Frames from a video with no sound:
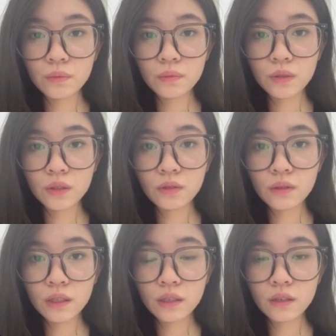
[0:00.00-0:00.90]

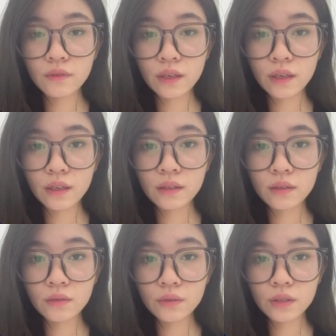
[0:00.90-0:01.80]
maturity of an
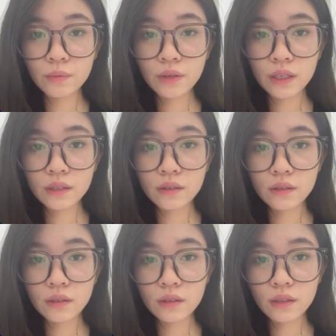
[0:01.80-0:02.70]
enterprise
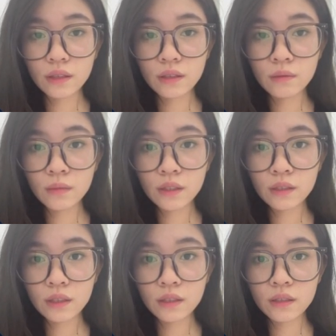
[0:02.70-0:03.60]

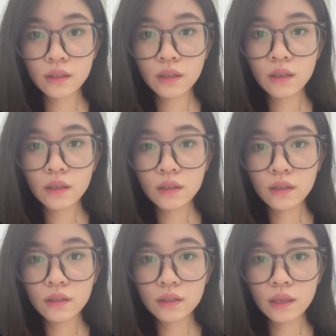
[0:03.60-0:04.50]
determines its
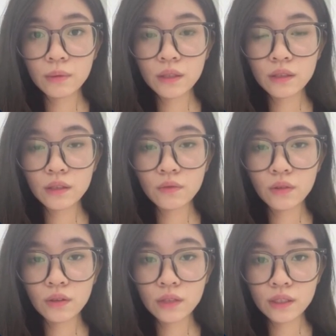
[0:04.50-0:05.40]
acceptance of
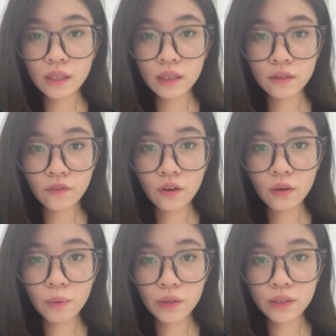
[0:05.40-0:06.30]
logistics
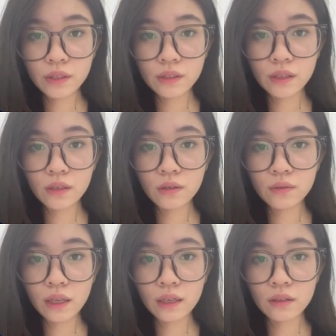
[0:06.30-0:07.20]

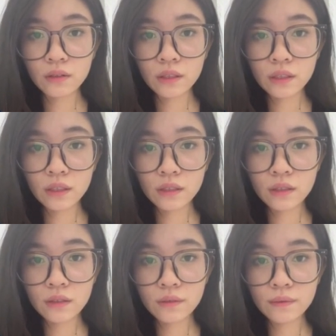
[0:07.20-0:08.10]
4.0
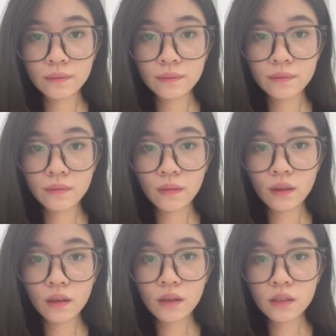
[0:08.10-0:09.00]
technologies.
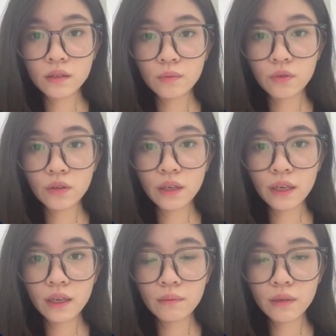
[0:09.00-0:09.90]
Small
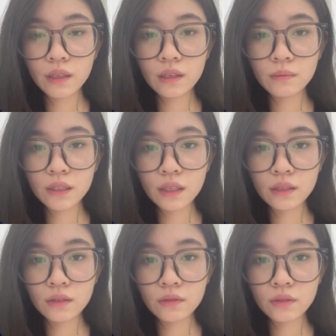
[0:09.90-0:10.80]
and
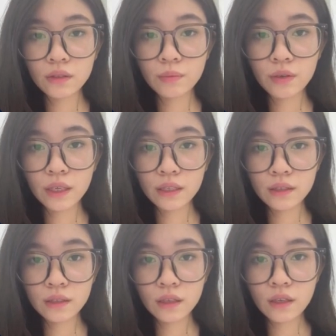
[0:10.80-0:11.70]
medium-sized
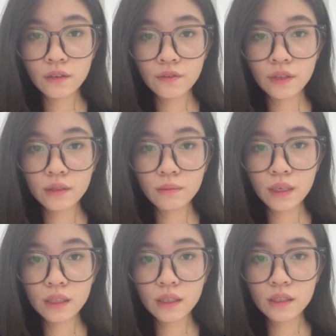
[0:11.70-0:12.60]
enterprises face
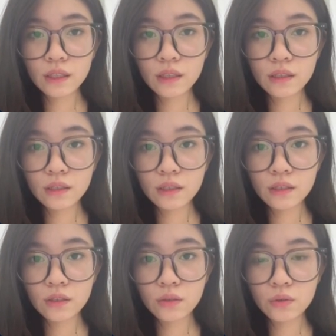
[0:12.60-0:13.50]
many challenges
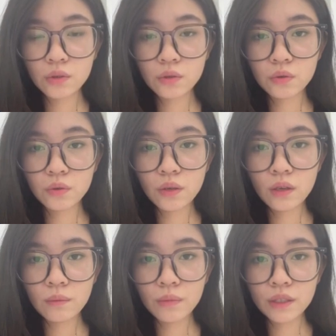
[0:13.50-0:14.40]
due to
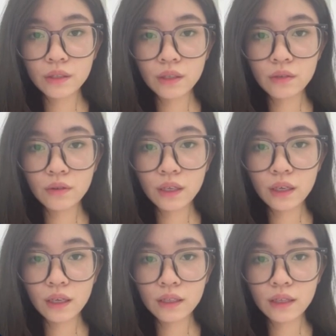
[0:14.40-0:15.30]
budgetary
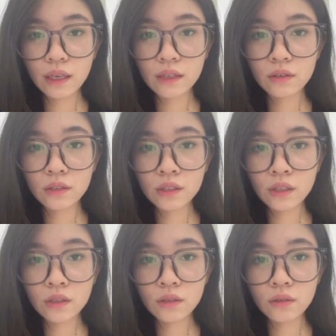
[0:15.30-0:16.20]
and
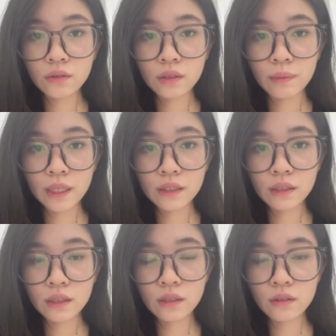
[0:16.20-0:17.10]
technological
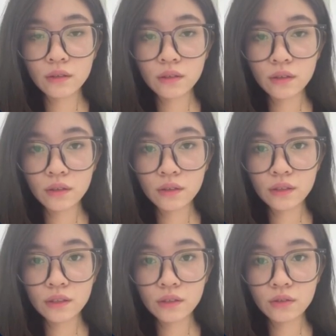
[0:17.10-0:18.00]
capacity
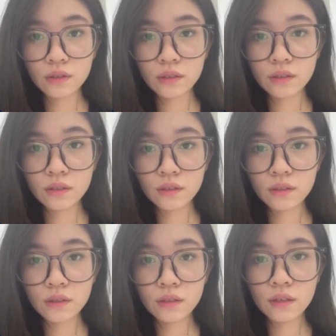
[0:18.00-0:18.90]
constraints.
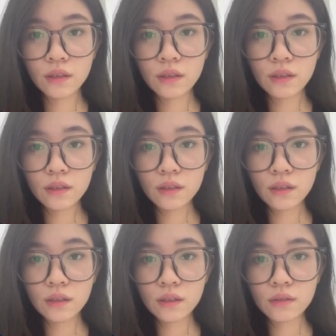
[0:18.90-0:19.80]

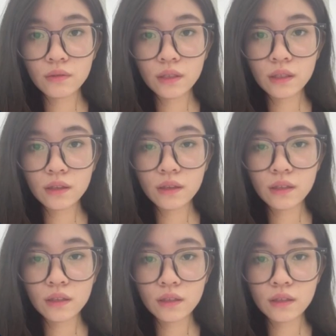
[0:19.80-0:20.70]
Integrating
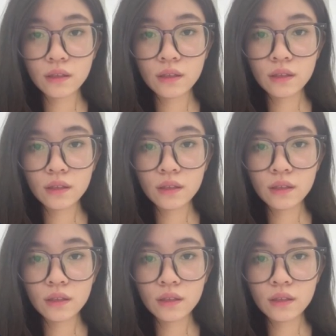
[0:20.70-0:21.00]
the